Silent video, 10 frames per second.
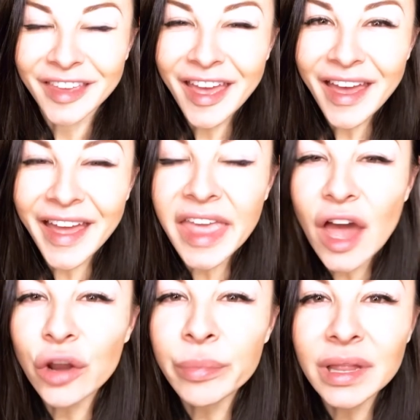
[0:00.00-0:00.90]

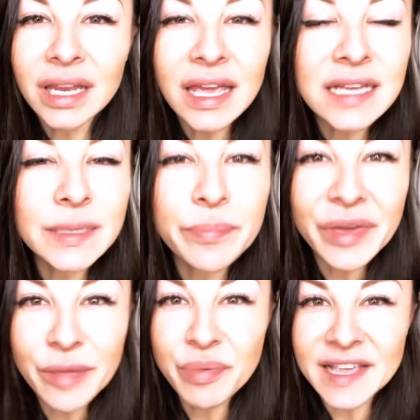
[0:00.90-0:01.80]
Accountability is a
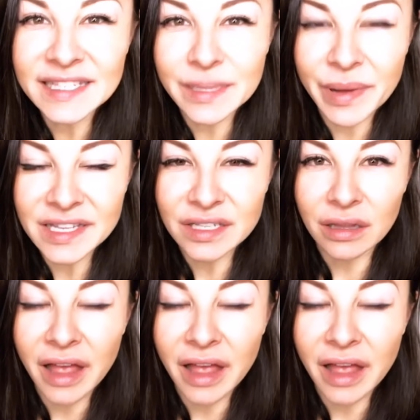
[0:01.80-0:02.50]
big piece of the puzzle,